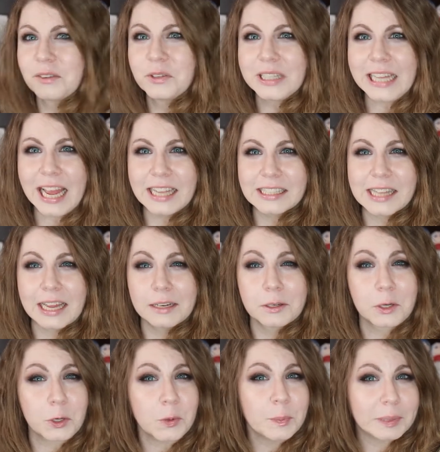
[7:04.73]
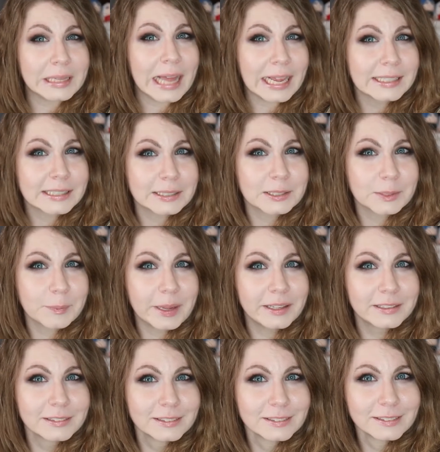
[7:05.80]
really has that new plastic
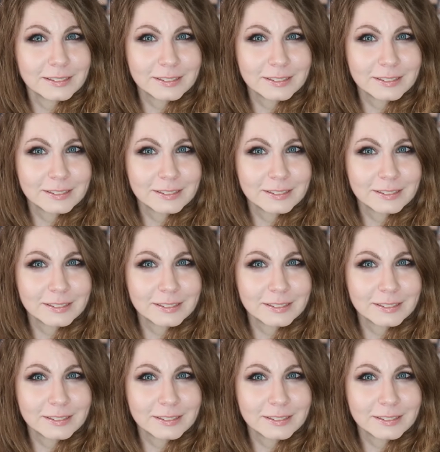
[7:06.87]
smell.